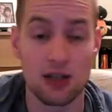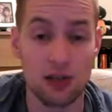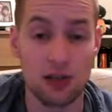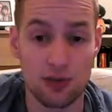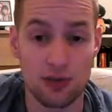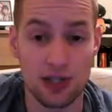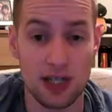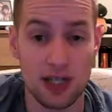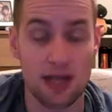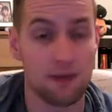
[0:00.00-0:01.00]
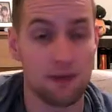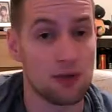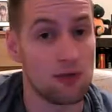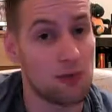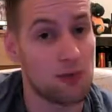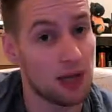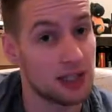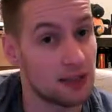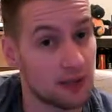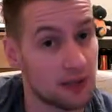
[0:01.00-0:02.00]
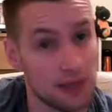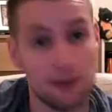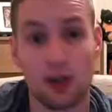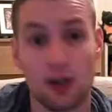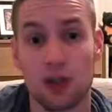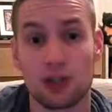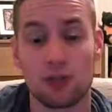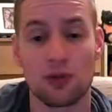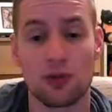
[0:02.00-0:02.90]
lose it if you replace it with a different enhancement,